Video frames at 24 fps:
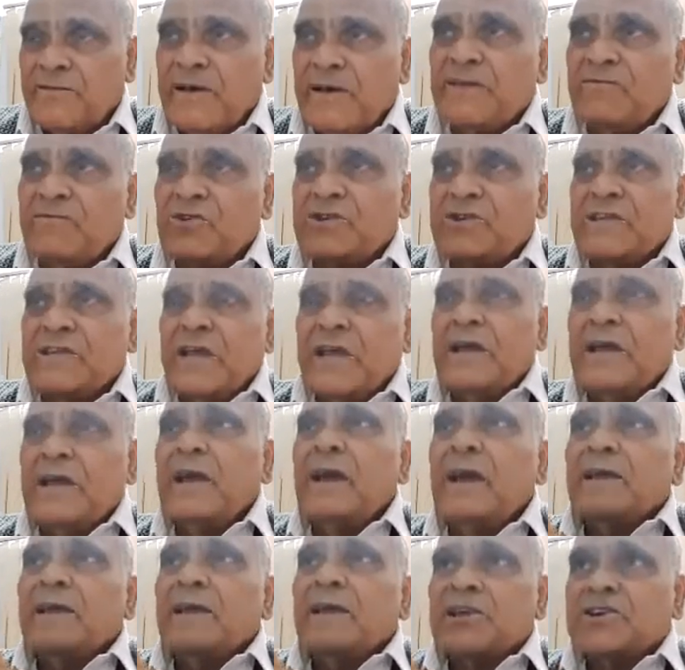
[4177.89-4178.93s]
When we
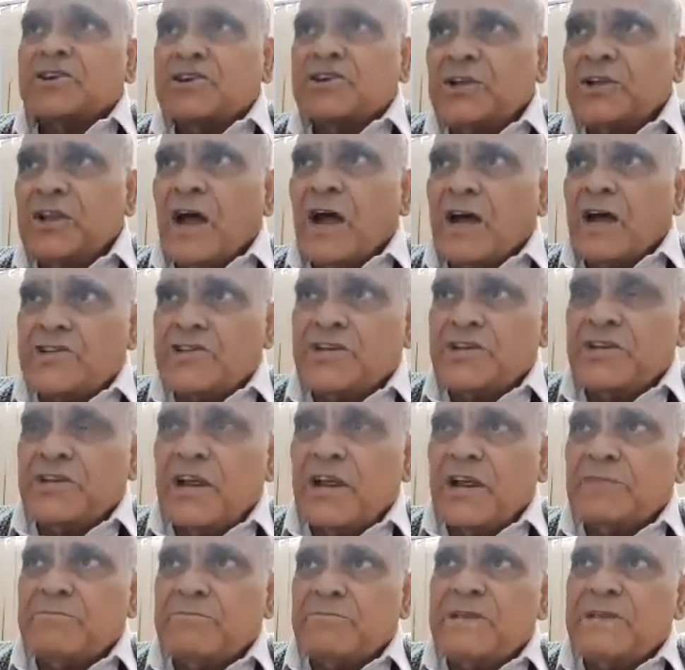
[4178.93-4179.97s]
say the
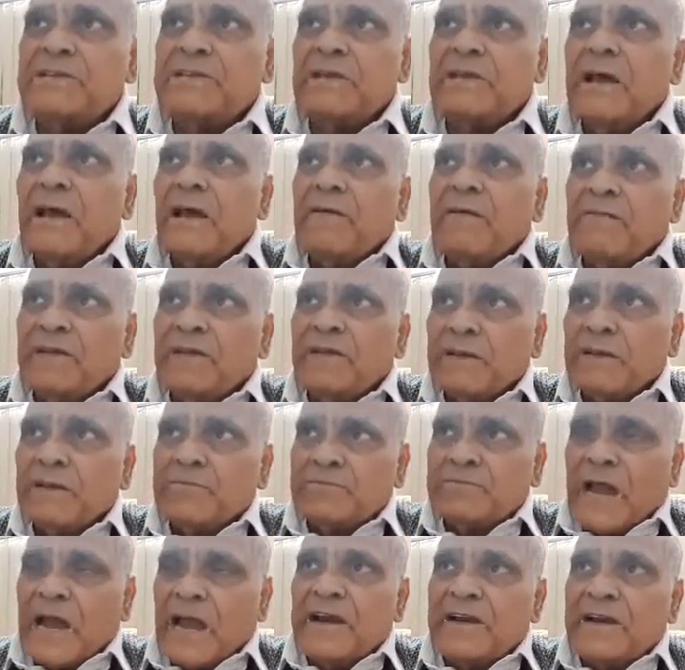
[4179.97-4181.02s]
shirad means when the
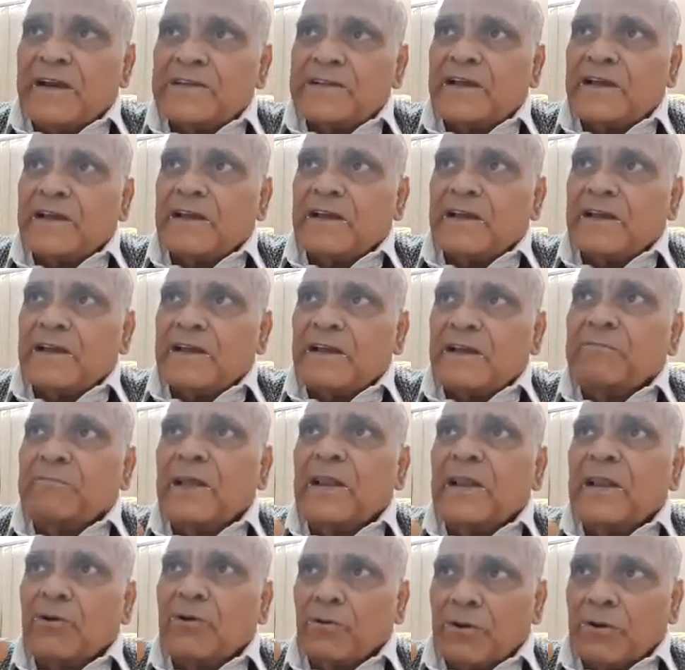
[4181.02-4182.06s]
child is taking milk
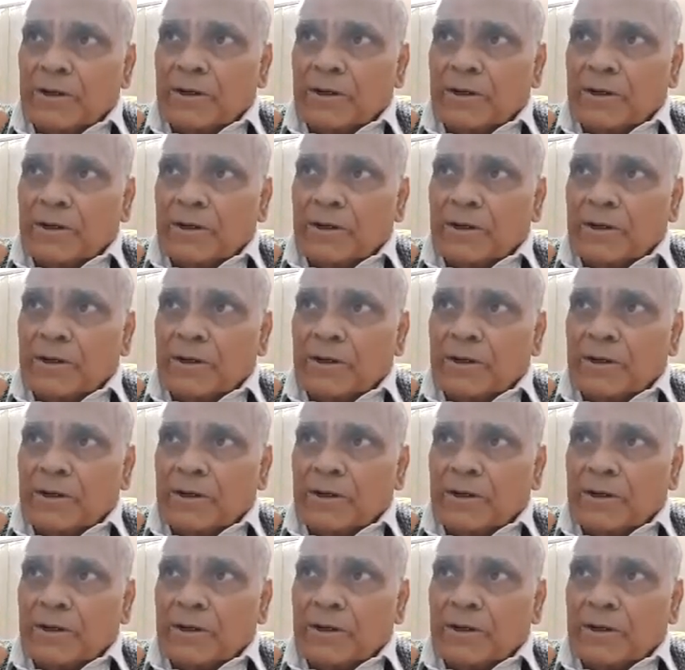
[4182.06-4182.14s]
only.